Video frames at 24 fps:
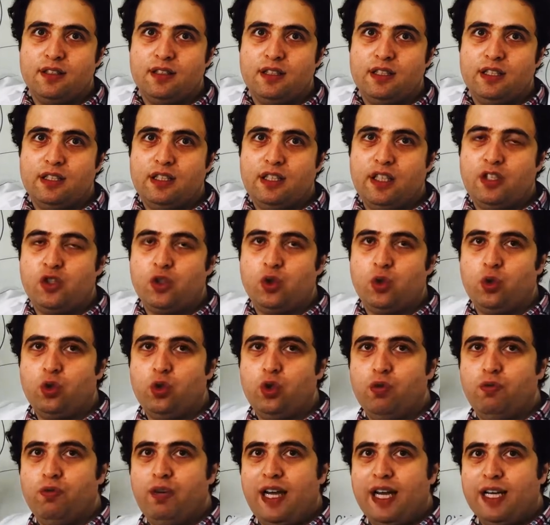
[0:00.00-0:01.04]
The sodium
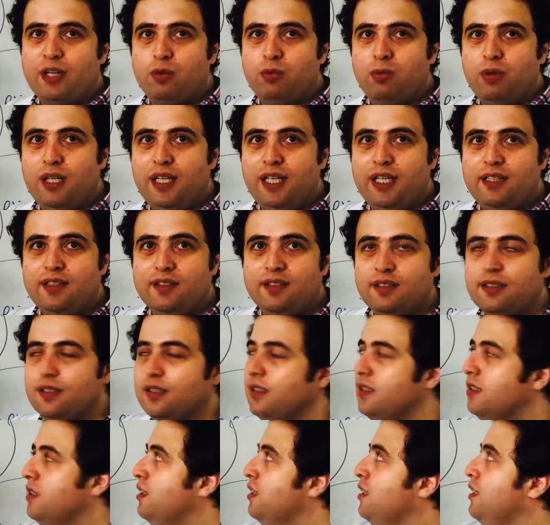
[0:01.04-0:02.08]
will accumulate,
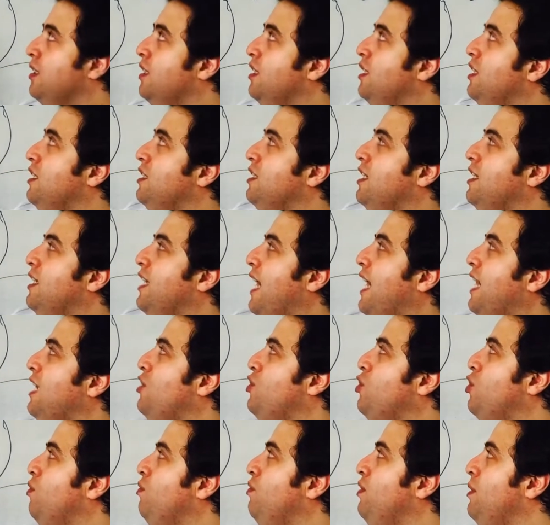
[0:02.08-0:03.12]
the
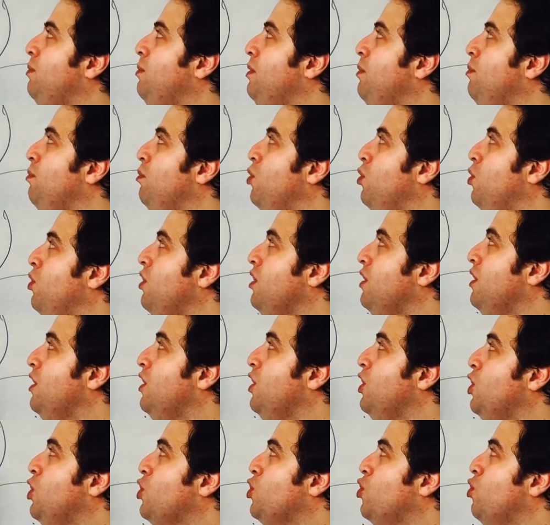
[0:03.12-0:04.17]
calcium will be more,
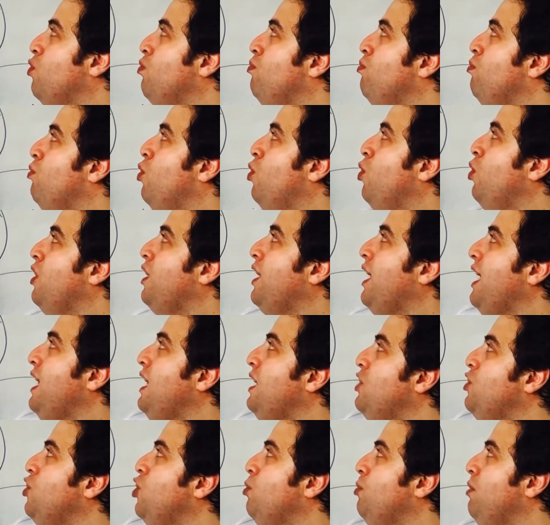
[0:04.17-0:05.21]
so more
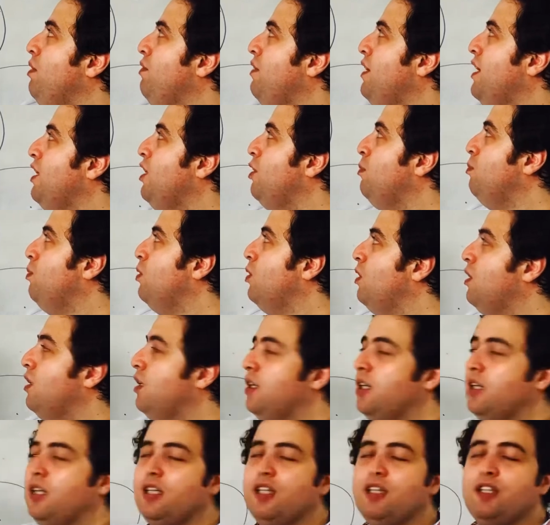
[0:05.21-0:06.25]
calcium available.
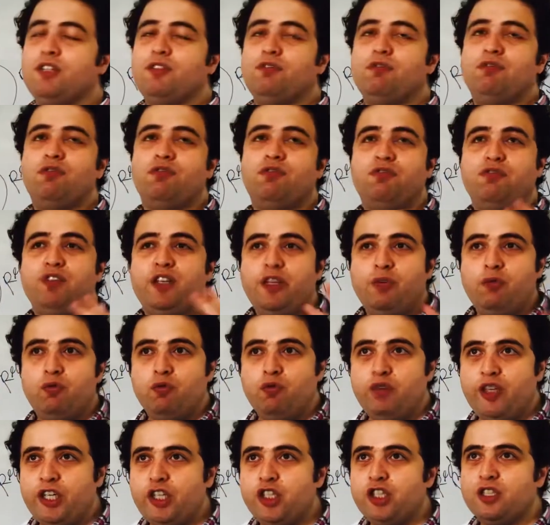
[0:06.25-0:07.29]
We
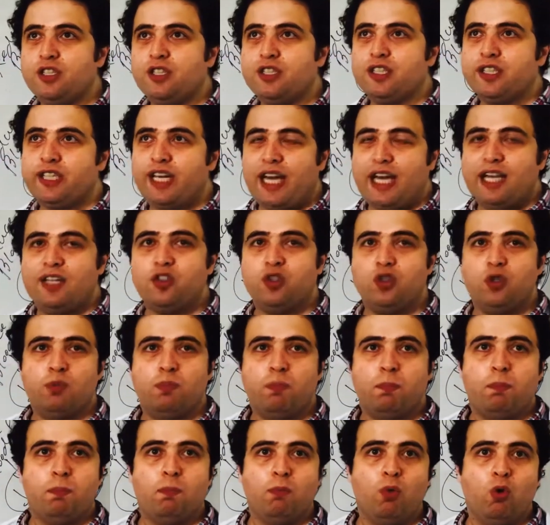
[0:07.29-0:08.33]
wish this calcium
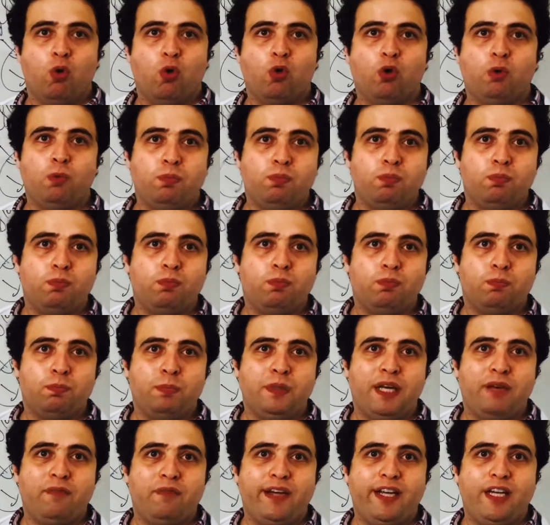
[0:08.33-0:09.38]
more be
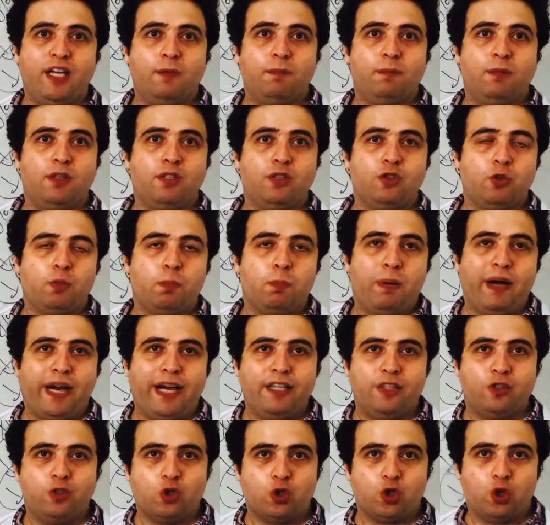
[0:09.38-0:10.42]
available to bind
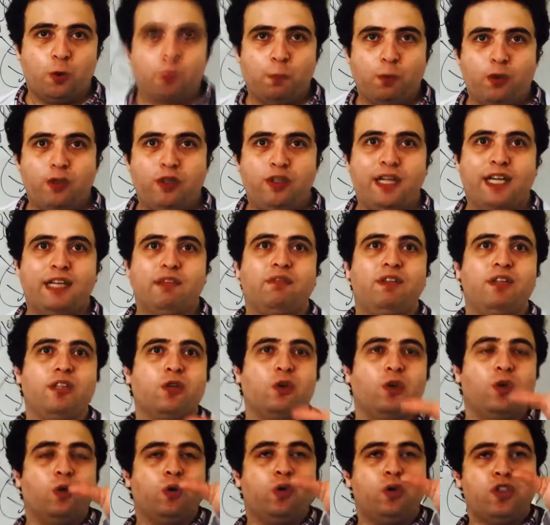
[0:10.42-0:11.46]
to troponin and will
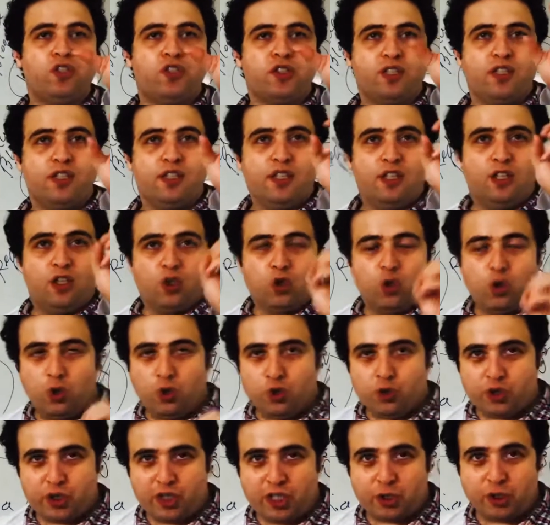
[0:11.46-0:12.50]
cause
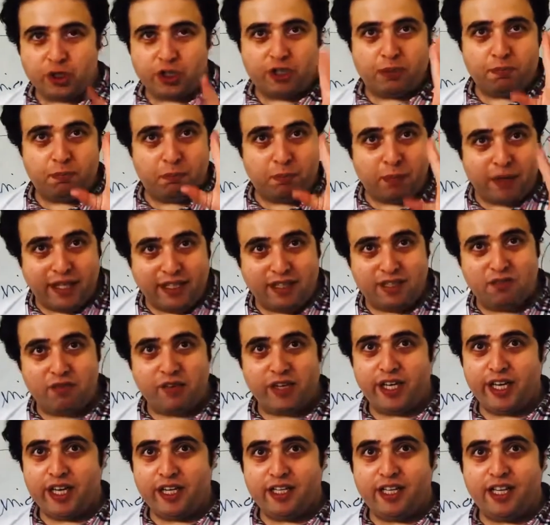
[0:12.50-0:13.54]
contraction. By the
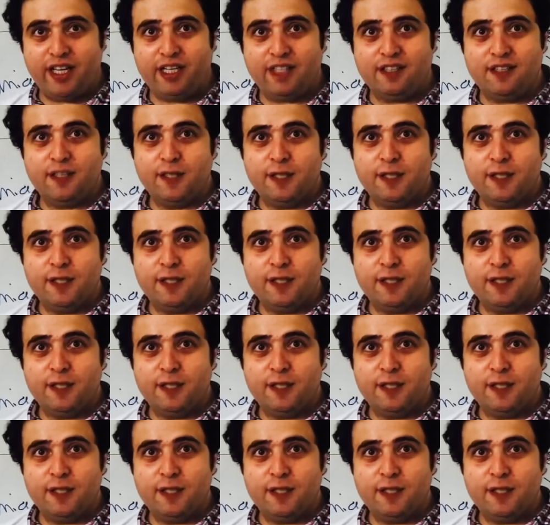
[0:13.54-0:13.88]
way, again,